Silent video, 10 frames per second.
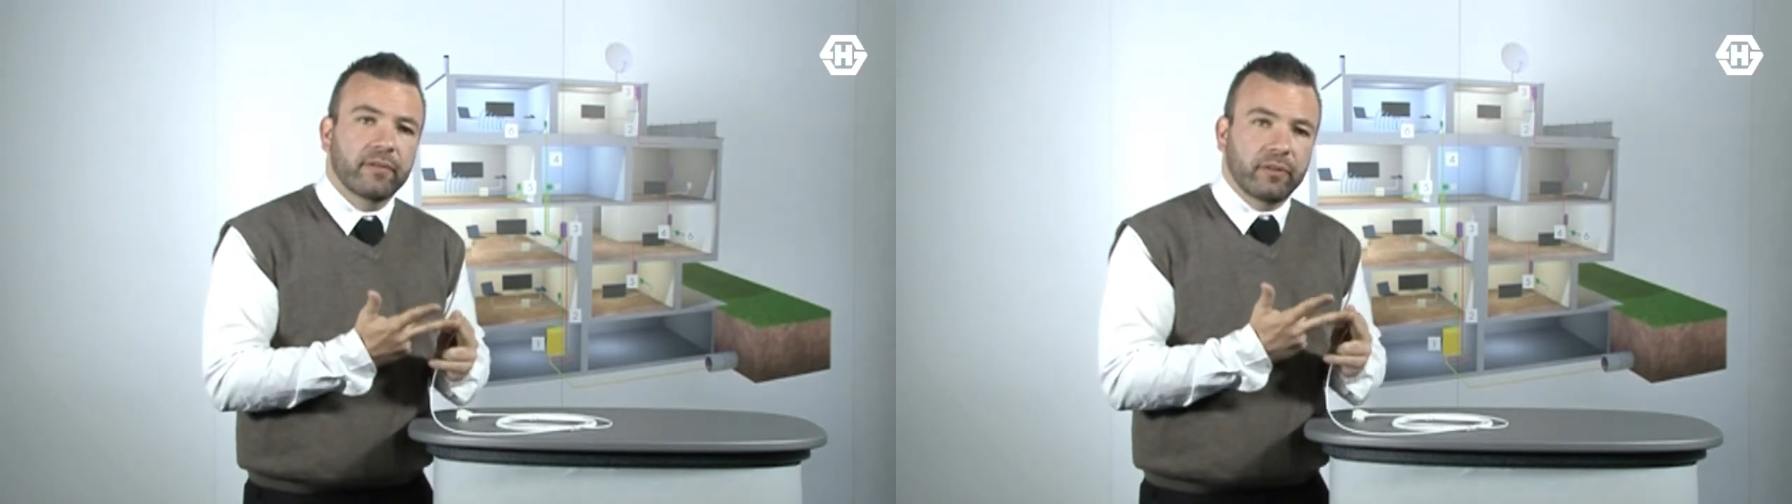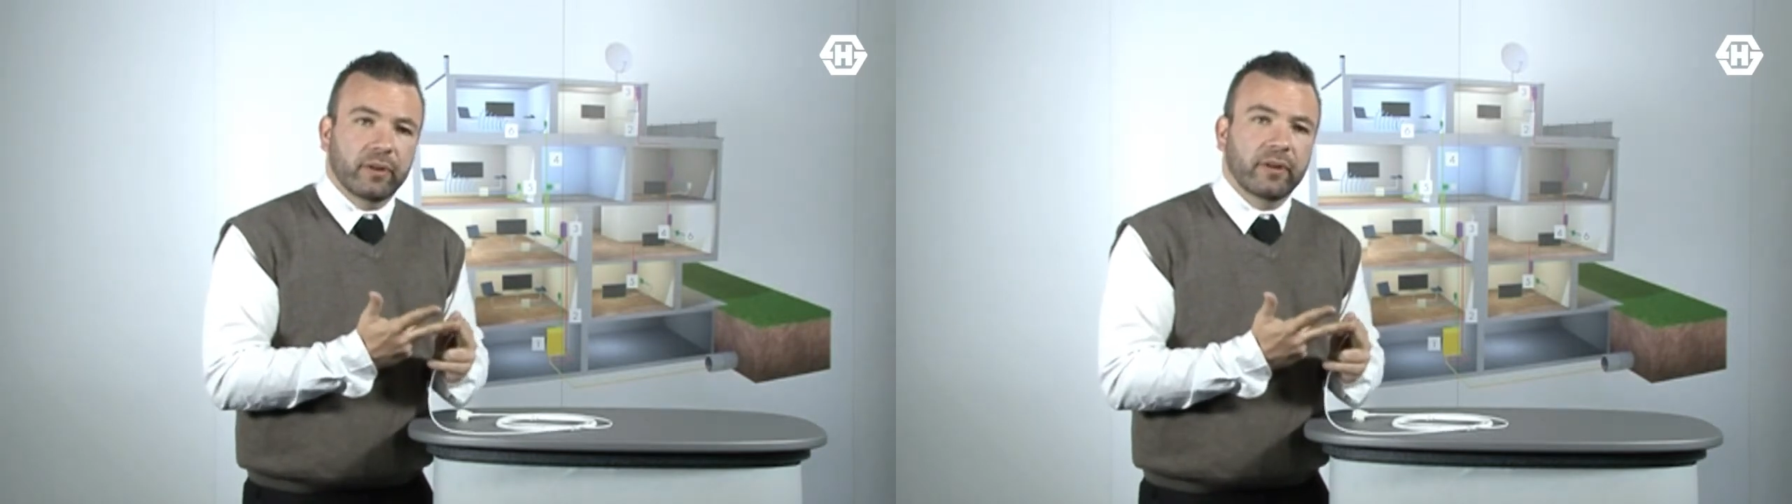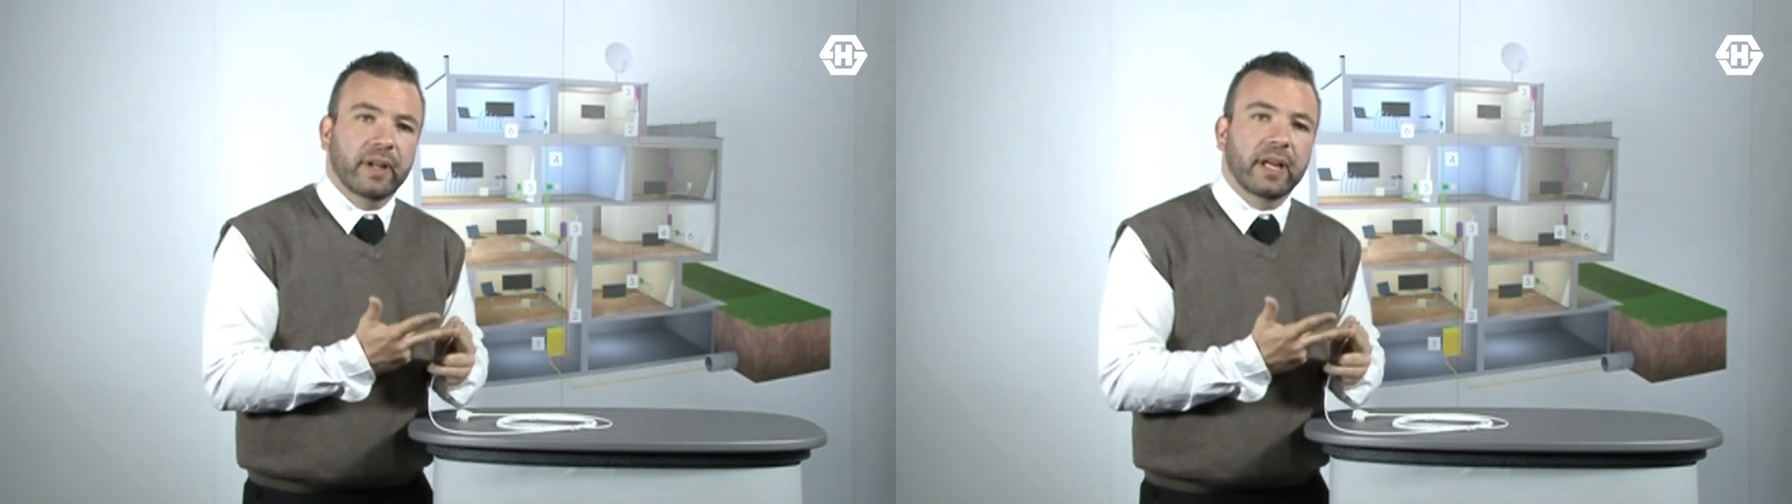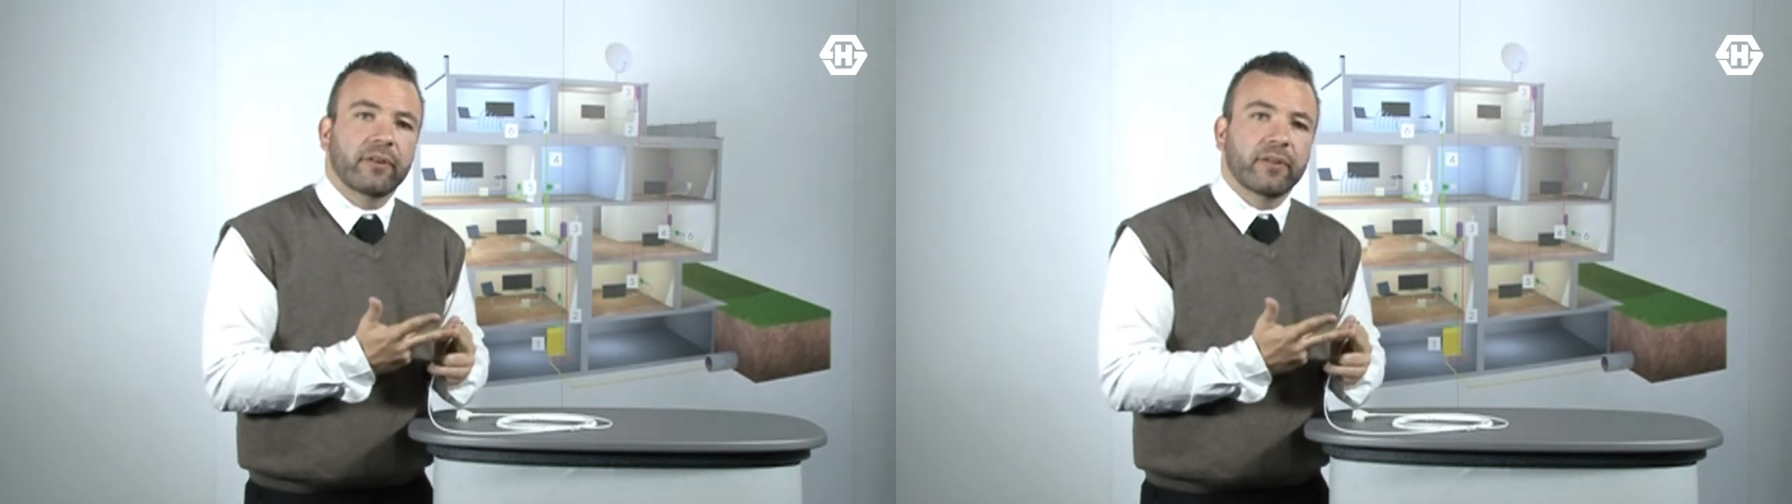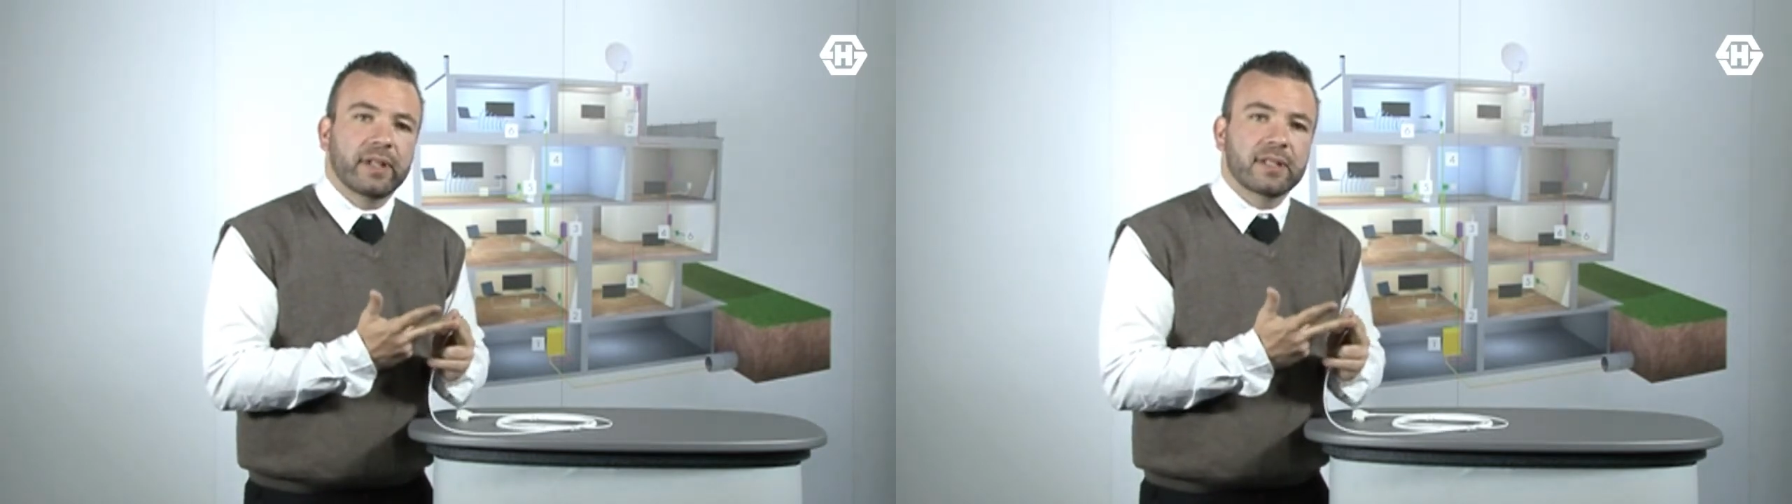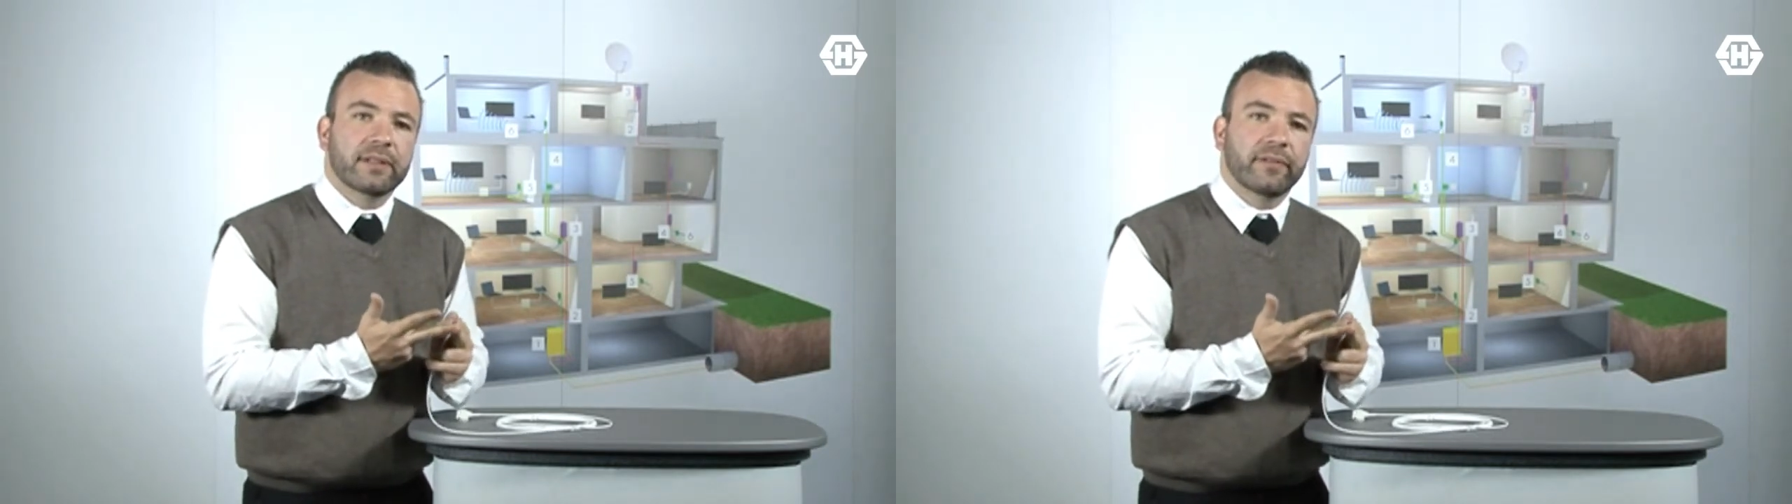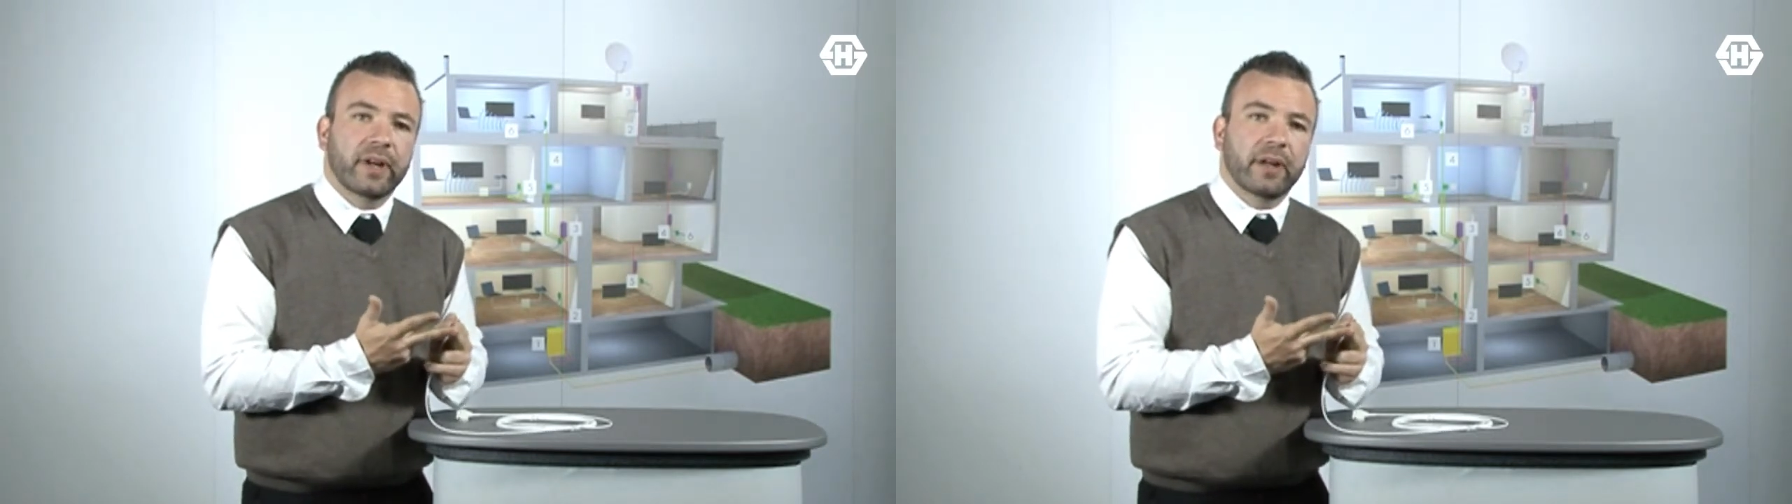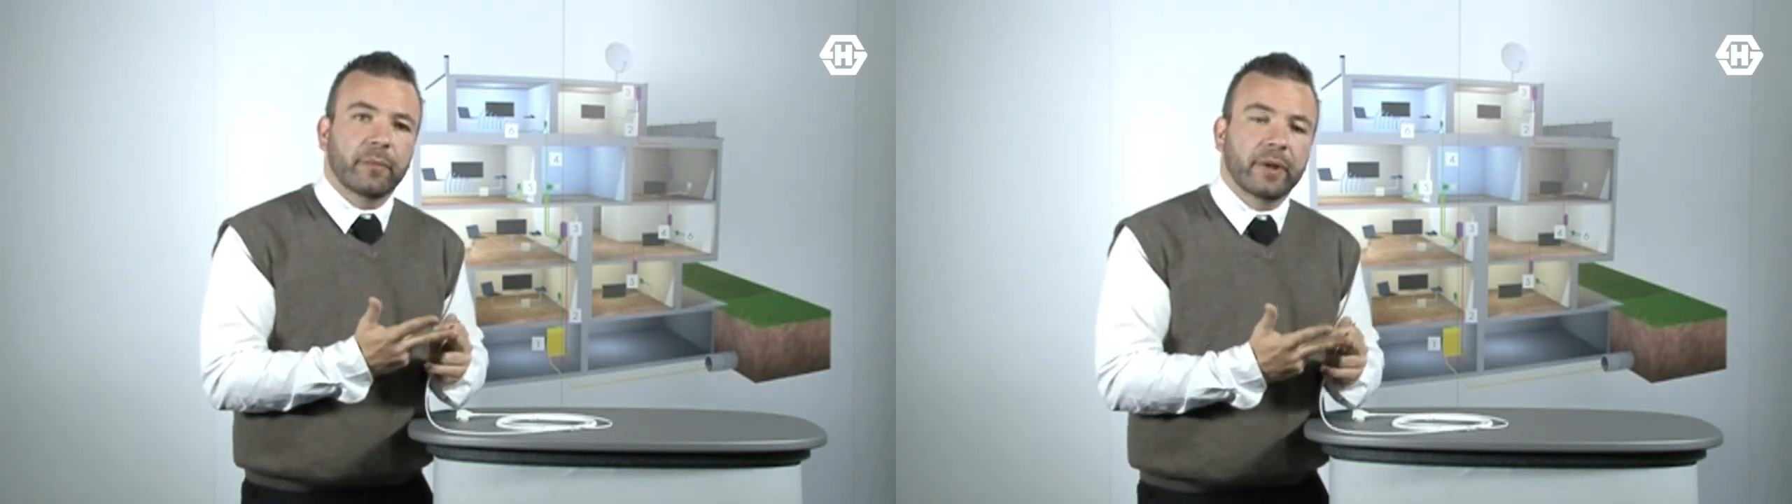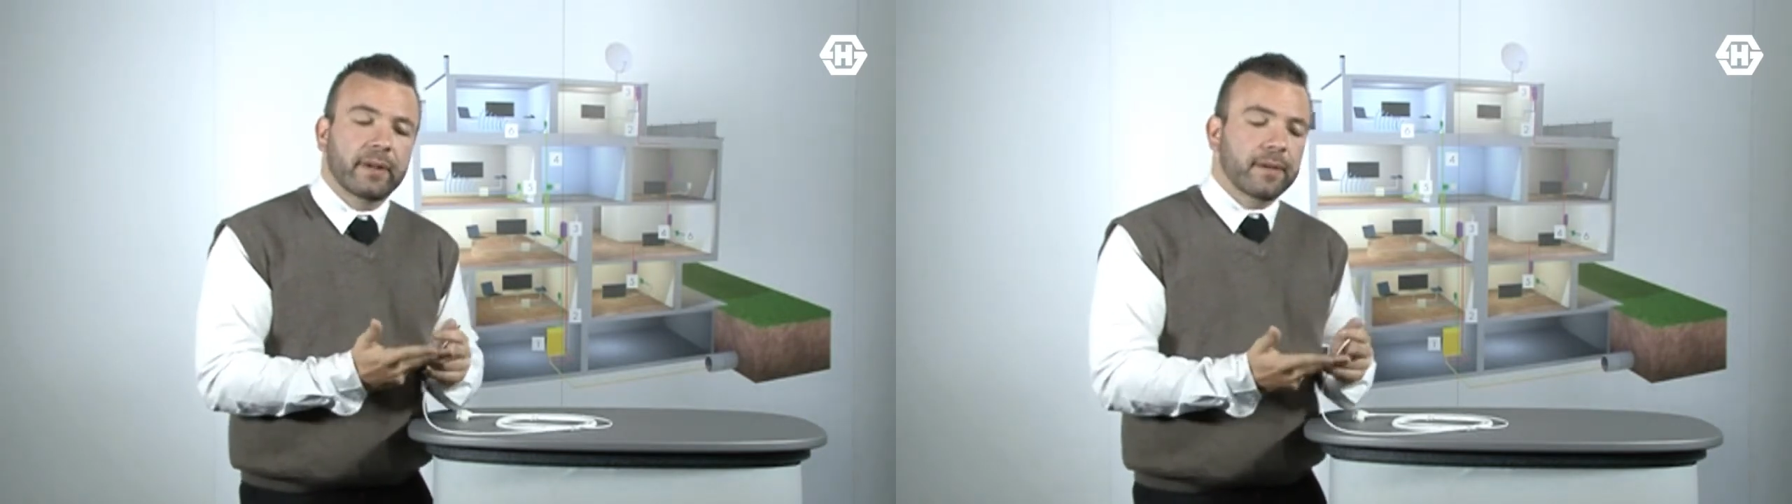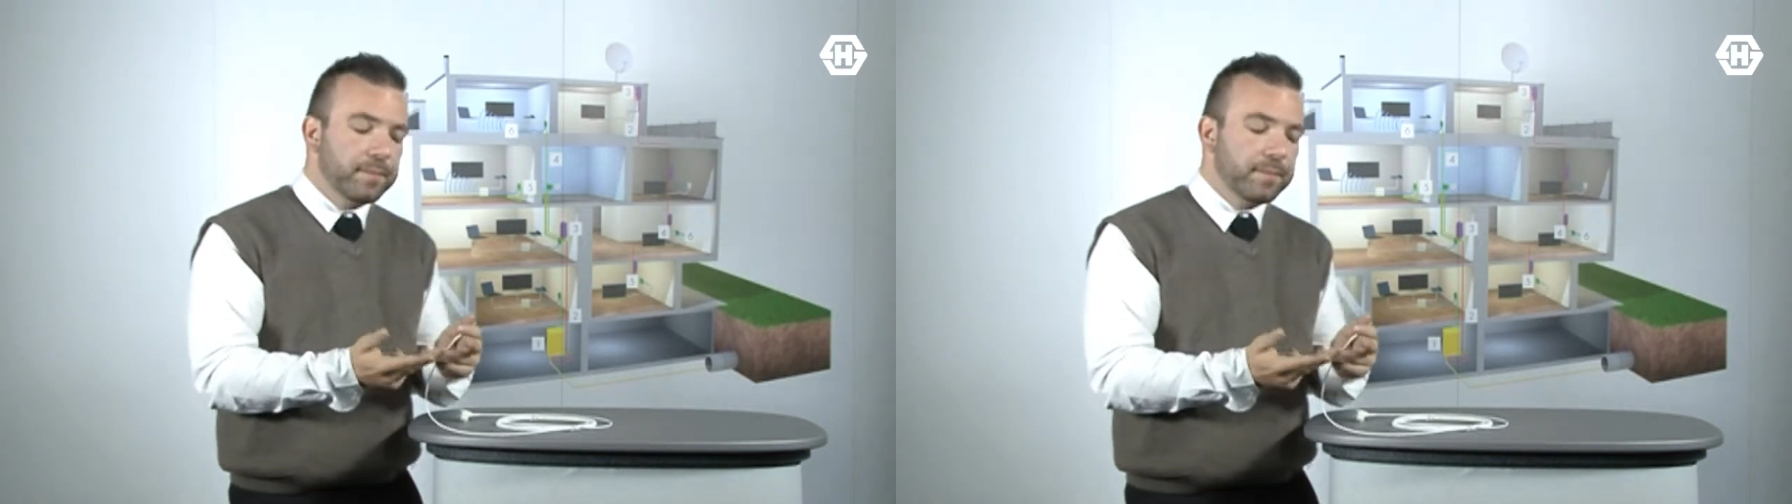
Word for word: for a connector in this environment.